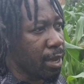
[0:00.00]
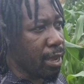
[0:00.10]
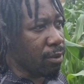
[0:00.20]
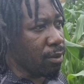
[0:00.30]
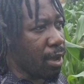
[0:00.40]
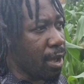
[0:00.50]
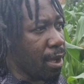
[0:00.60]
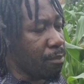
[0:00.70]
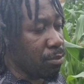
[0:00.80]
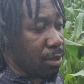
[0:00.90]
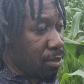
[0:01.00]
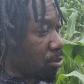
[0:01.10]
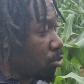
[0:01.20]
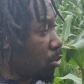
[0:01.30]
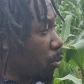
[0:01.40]
And um, this is
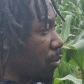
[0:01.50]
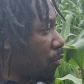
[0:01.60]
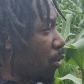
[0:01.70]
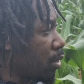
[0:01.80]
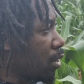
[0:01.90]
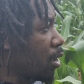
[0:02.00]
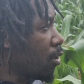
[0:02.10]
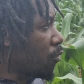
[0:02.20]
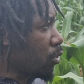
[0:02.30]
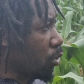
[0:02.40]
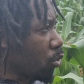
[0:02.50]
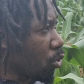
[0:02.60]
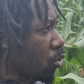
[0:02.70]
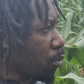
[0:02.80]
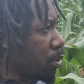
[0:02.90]
the way forward for the
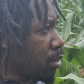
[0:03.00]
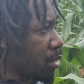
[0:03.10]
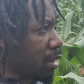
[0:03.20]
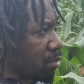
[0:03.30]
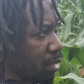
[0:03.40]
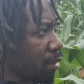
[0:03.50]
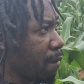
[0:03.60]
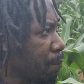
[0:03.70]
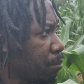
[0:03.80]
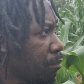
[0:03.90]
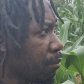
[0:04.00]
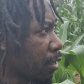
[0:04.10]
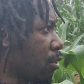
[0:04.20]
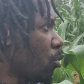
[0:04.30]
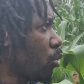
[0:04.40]
rural communities. I think
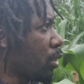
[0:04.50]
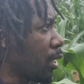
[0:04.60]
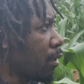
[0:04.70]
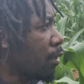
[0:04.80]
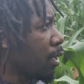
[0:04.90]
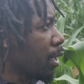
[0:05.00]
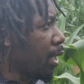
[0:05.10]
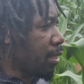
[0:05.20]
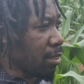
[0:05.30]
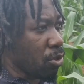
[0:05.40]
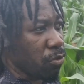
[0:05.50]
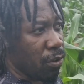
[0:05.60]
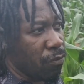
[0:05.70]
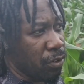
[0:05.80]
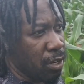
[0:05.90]
it's a good thing, and they're
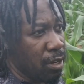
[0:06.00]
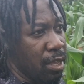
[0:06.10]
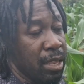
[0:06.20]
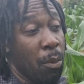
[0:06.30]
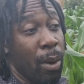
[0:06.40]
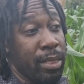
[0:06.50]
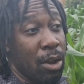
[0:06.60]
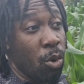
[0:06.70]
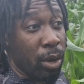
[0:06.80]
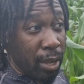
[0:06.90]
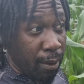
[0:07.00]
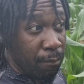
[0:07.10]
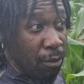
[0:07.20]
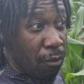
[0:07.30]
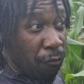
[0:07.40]
self-sufficient, and they they're looking
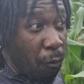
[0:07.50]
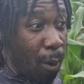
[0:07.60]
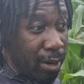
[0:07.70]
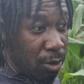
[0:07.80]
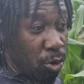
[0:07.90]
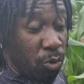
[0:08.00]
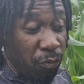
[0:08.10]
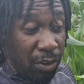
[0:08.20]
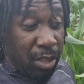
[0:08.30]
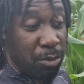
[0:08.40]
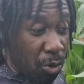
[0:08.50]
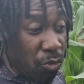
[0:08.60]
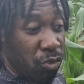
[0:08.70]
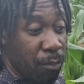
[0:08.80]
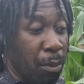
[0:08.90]
forward not to feed
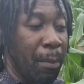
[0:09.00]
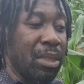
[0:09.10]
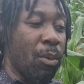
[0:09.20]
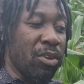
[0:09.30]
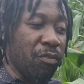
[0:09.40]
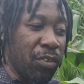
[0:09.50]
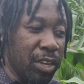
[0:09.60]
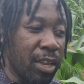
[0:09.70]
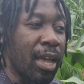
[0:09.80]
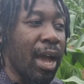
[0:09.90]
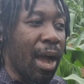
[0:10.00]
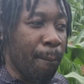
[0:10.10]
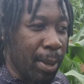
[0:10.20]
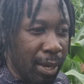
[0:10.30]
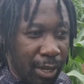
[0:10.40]
themselves, but they want to feed
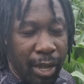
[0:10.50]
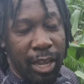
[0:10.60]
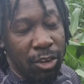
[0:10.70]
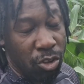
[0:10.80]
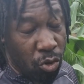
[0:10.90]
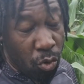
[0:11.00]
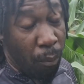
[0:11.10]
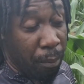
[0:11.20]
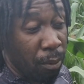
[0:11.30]
America and Europe.